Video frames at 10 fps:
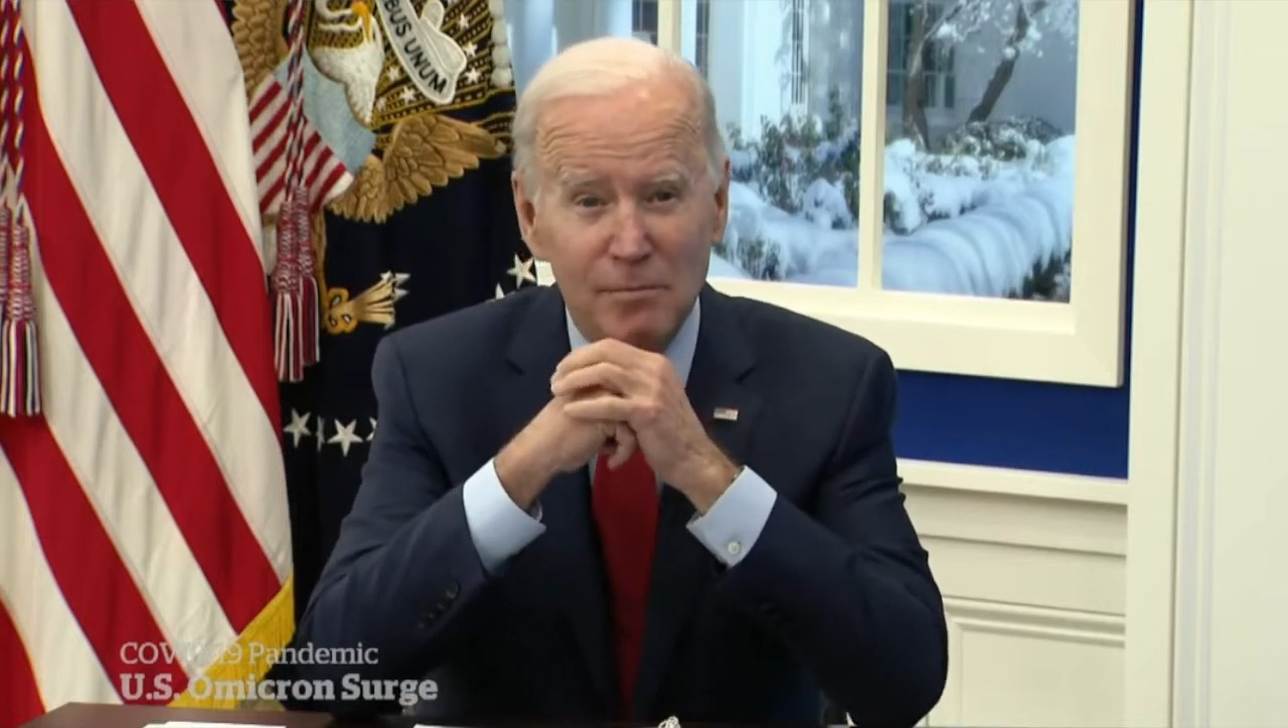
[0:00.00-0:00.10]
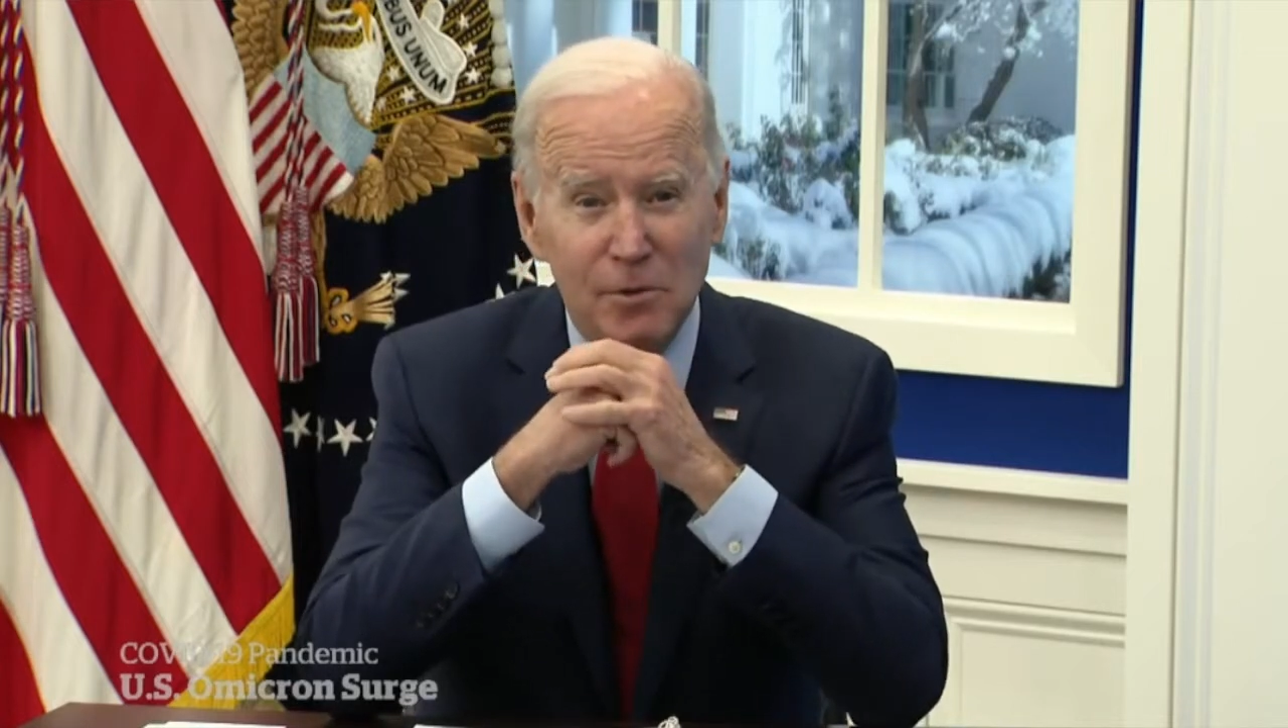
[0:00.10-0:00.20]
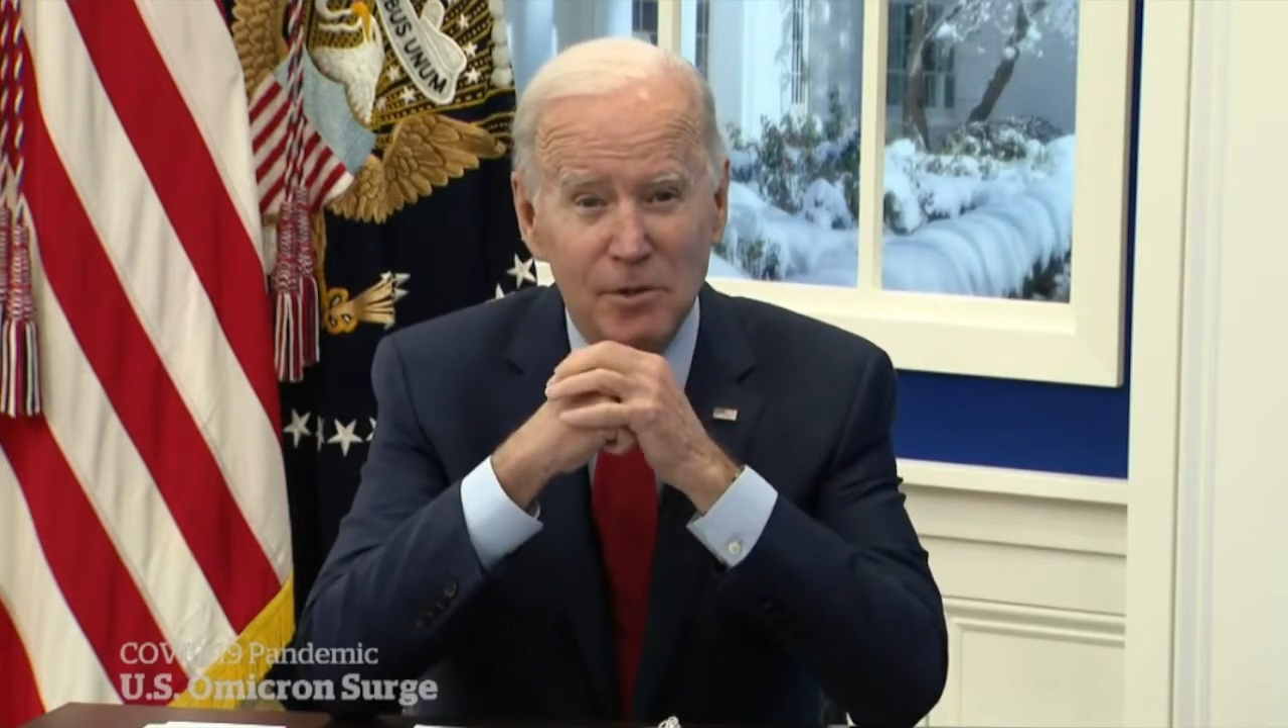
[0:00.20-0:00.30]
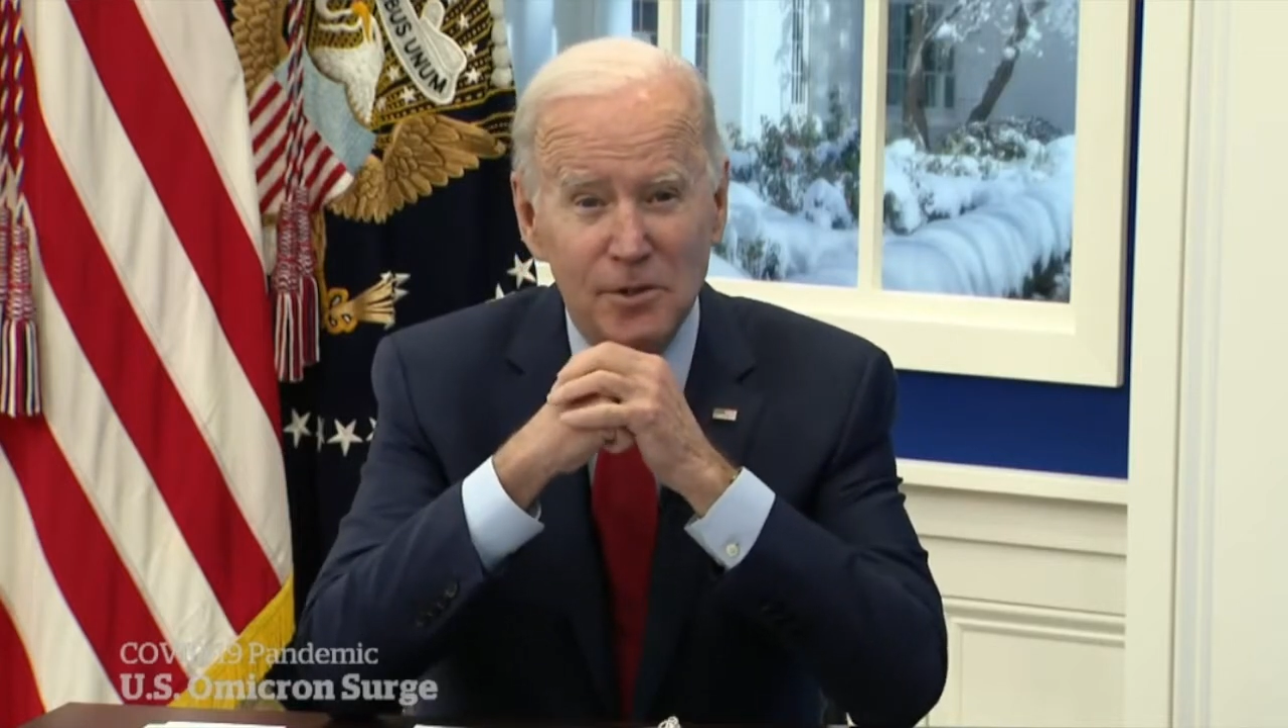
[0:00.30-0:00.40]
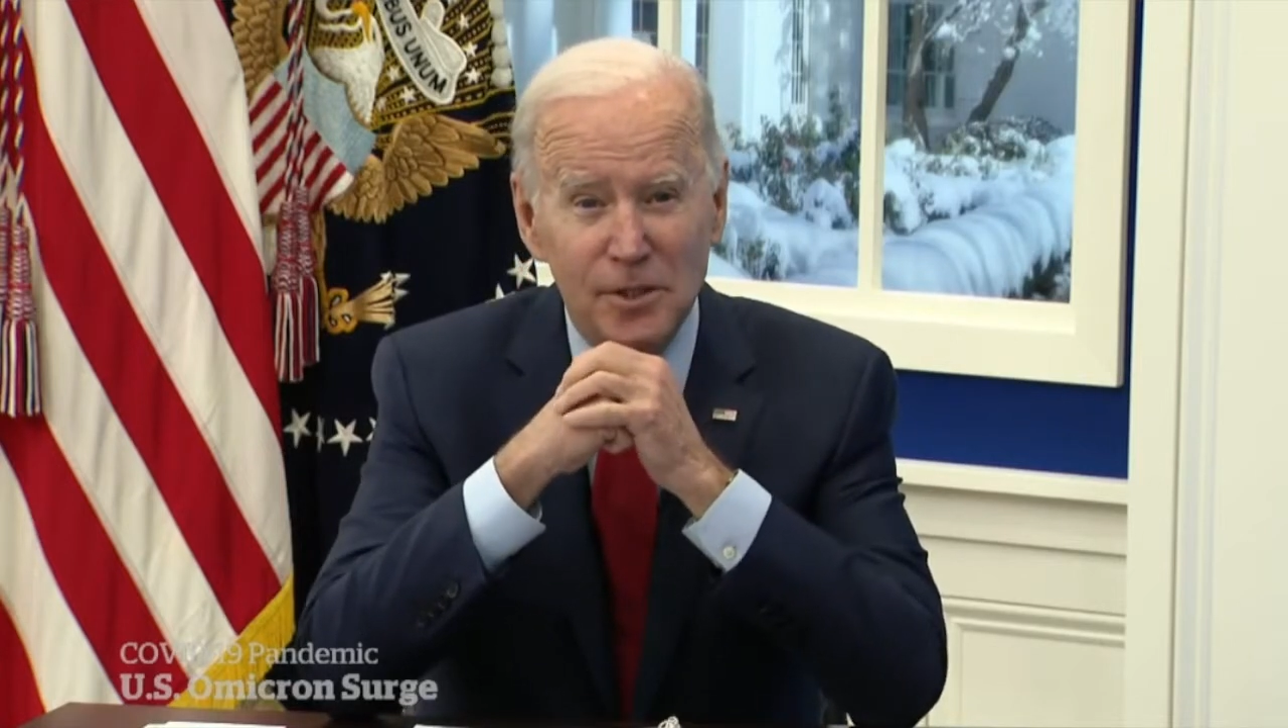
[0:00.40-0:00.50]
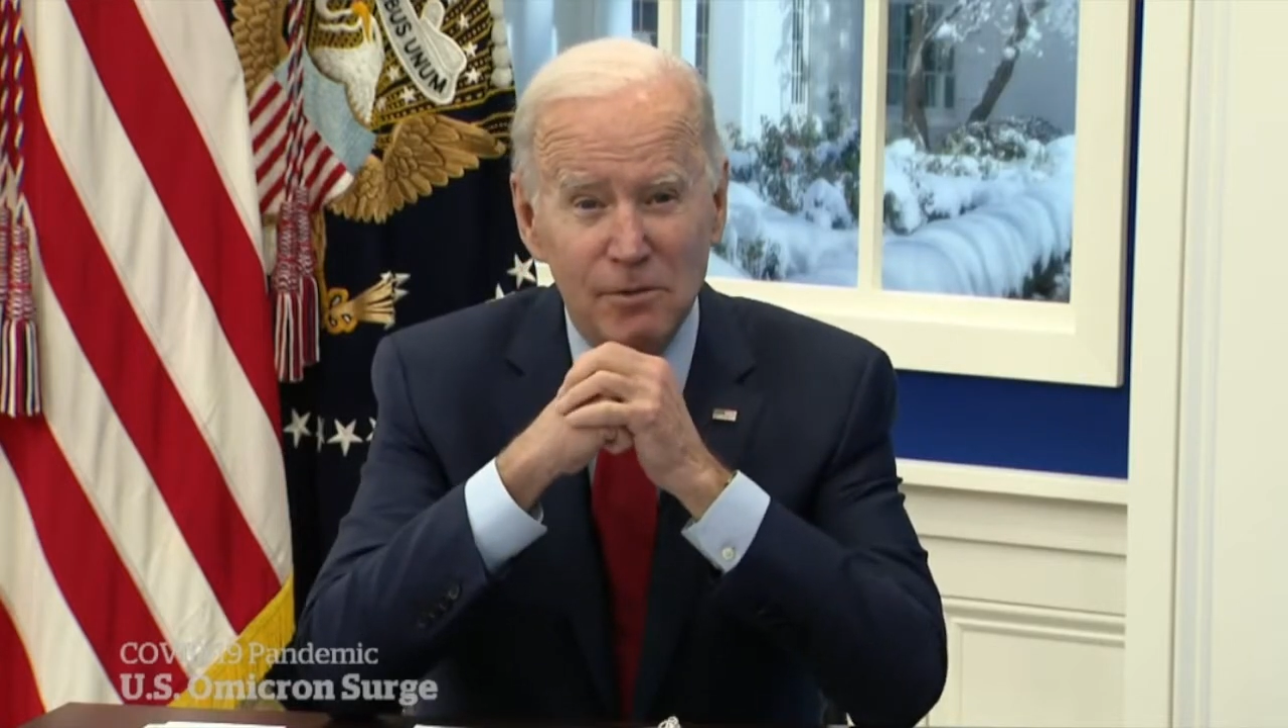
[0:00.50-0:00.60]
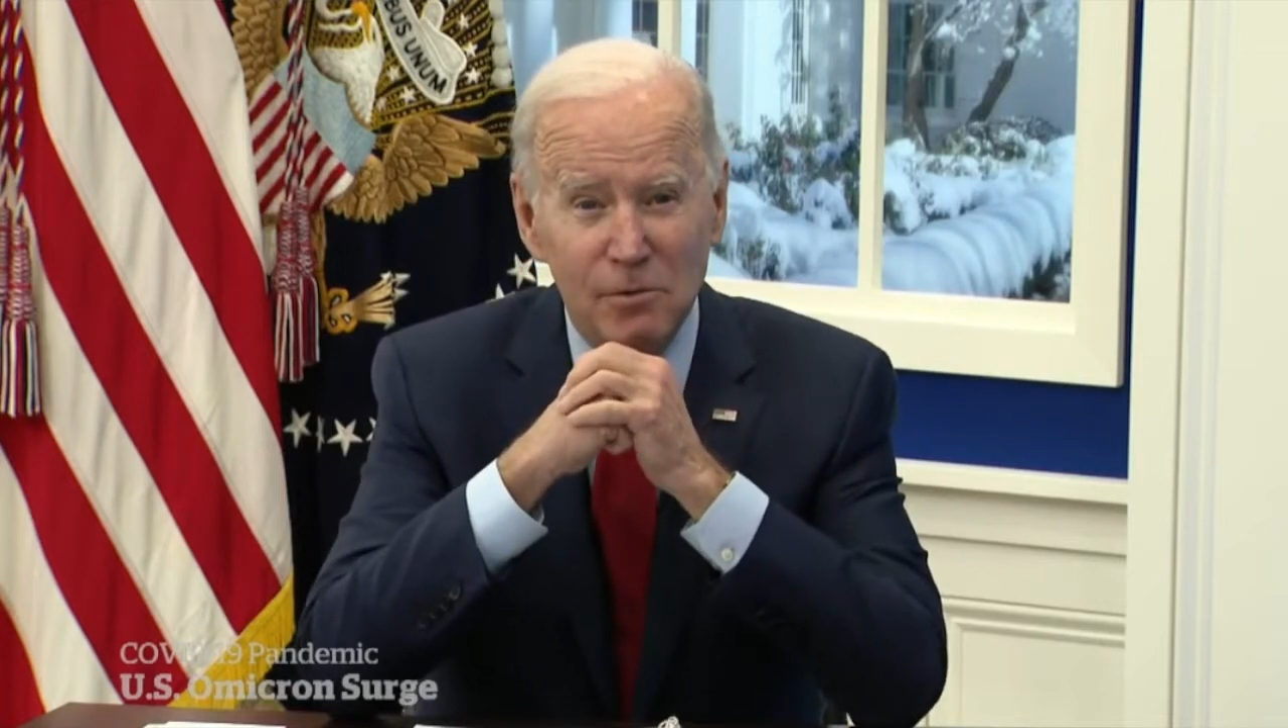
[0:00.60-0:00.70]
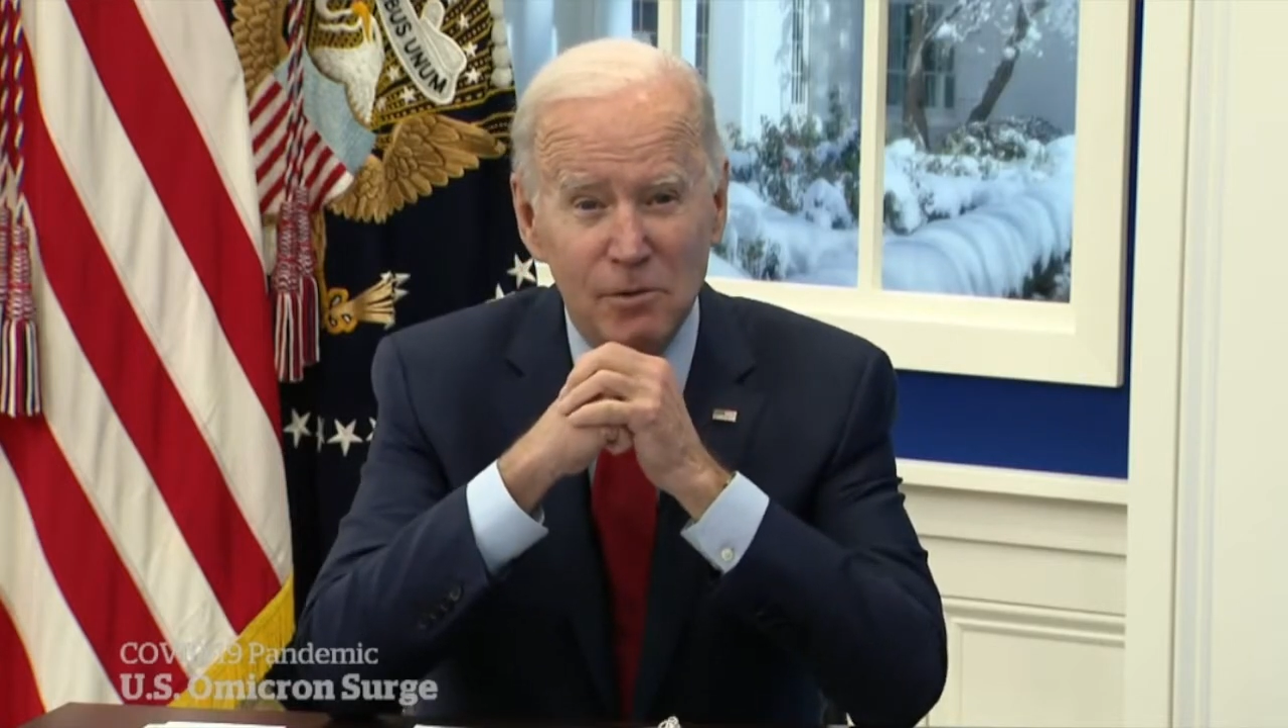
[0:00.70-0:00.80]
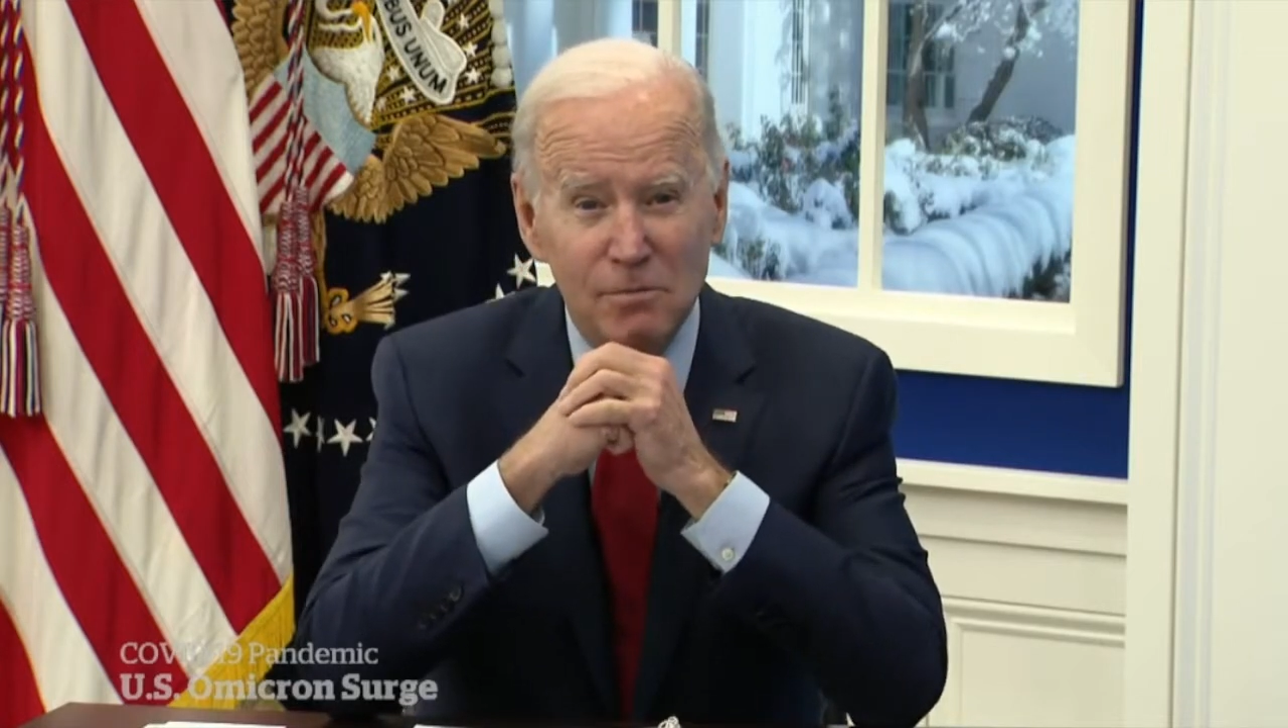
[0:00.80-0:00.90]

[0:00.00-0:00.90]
but they are